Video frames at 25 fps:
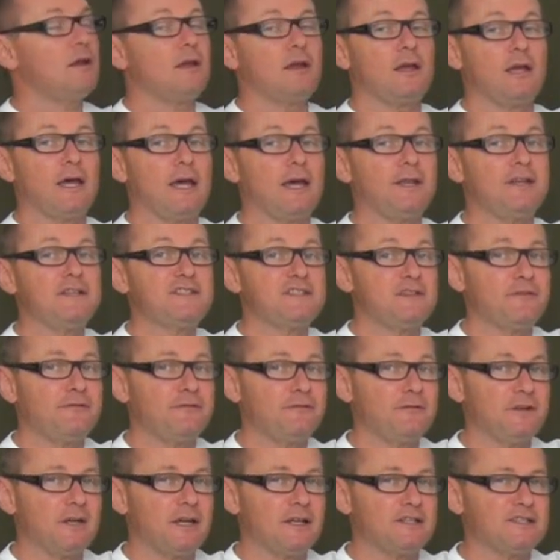And it's
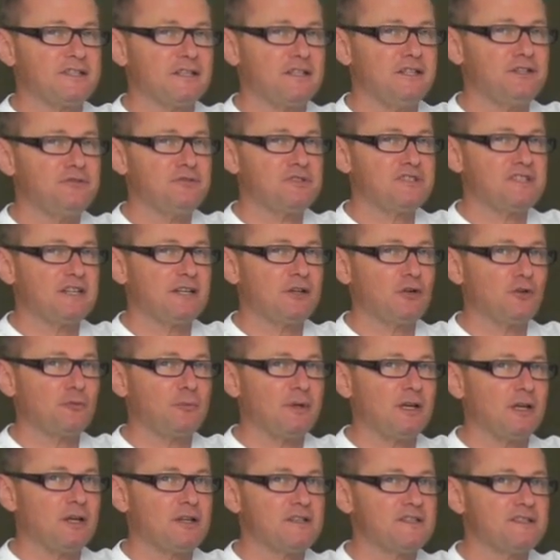an interesting note
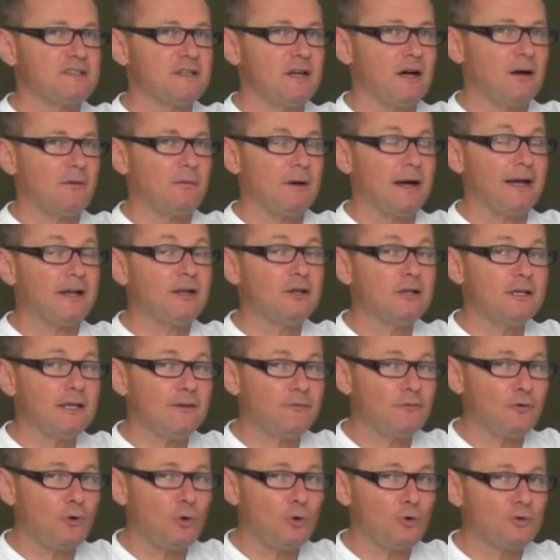because I could
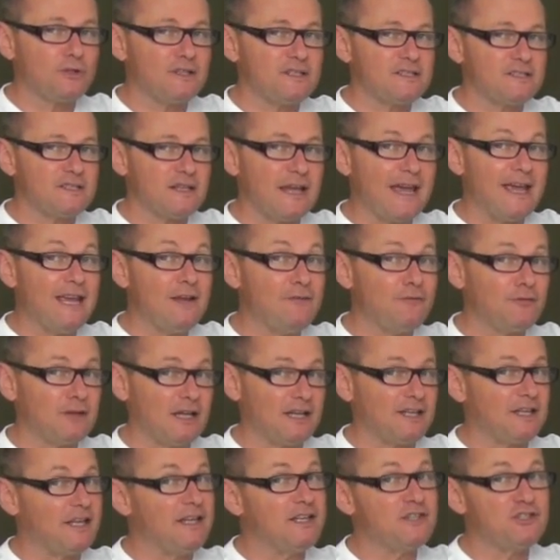have called this A
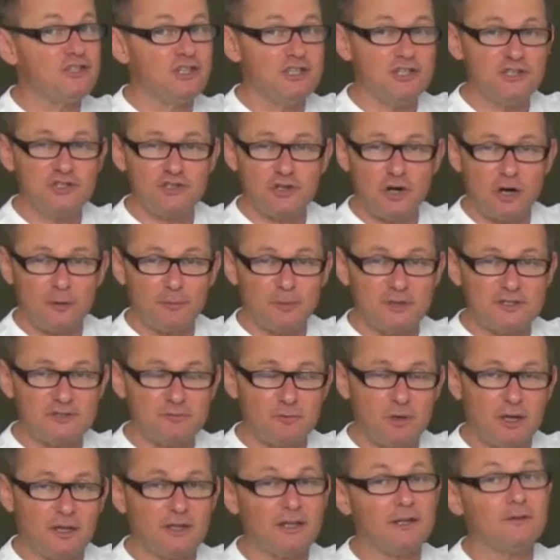flat a G sharp as
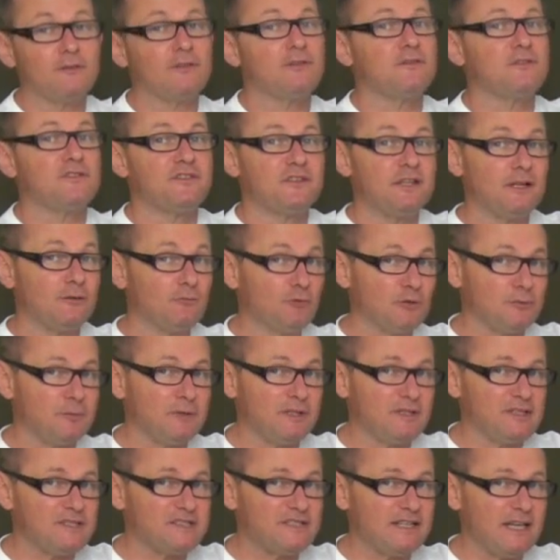well. It still would be
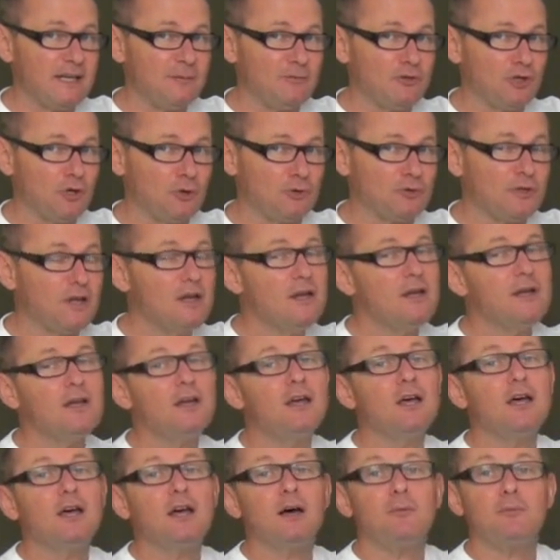the same note,
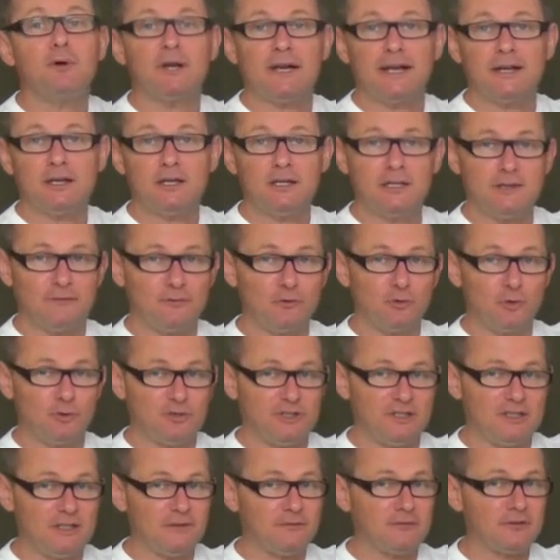but I could have called
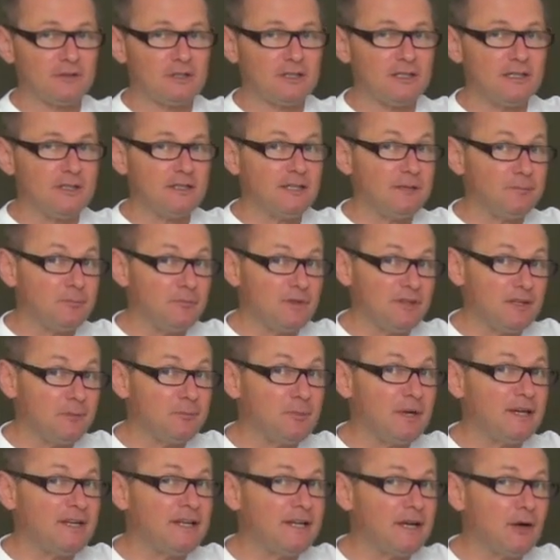it differently
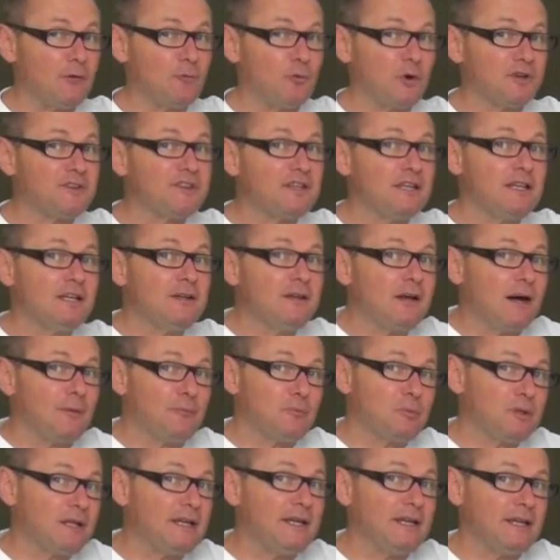depending on what key I'm
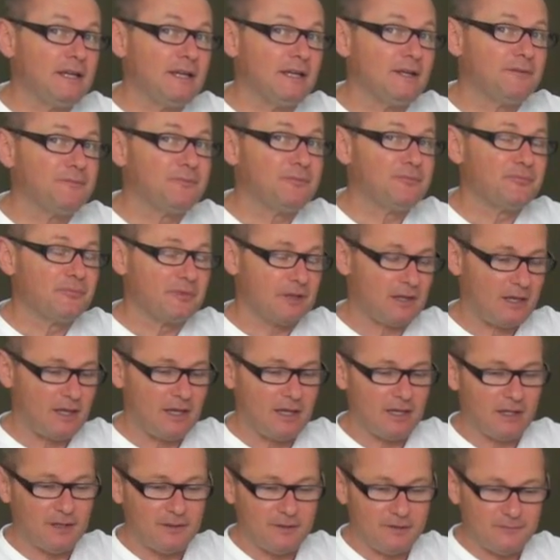playing in.
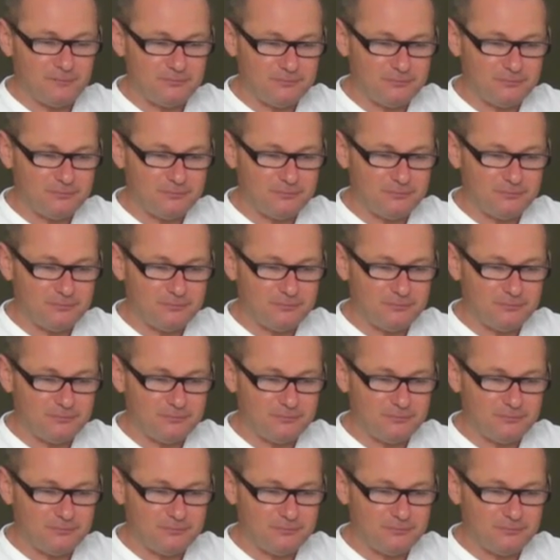And